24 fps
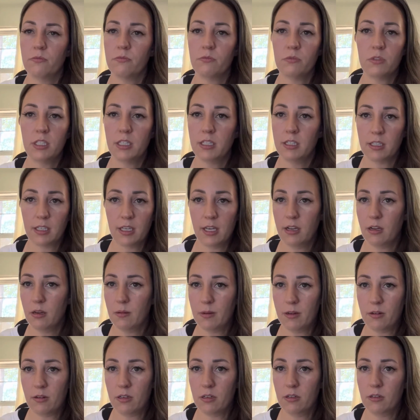didn't care
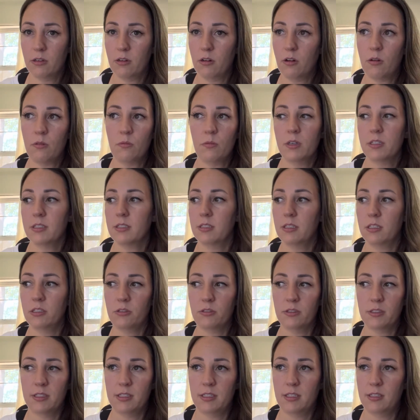about her at all wasn't
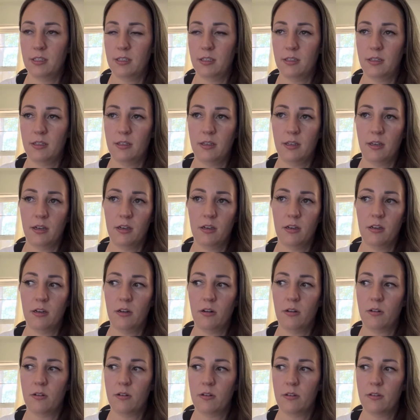interested in her at
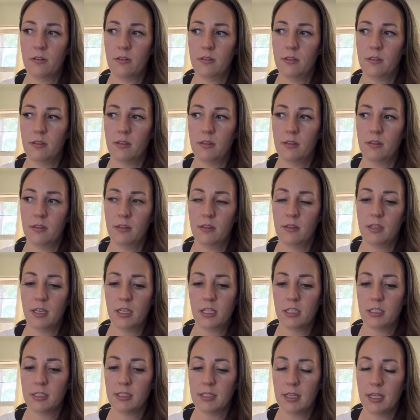all they
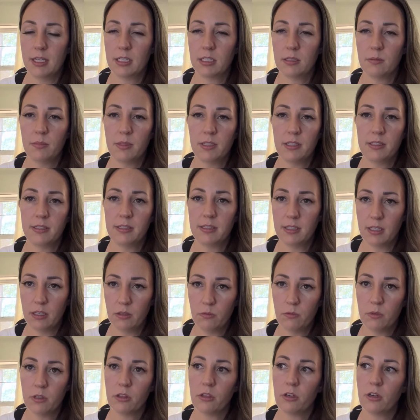just liked to be
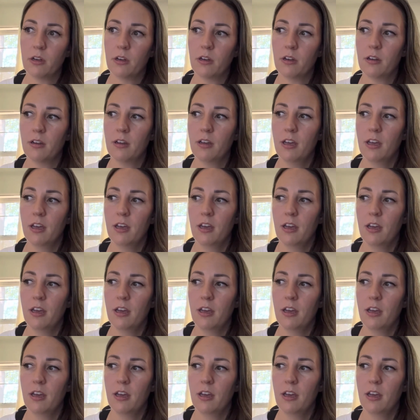seen with her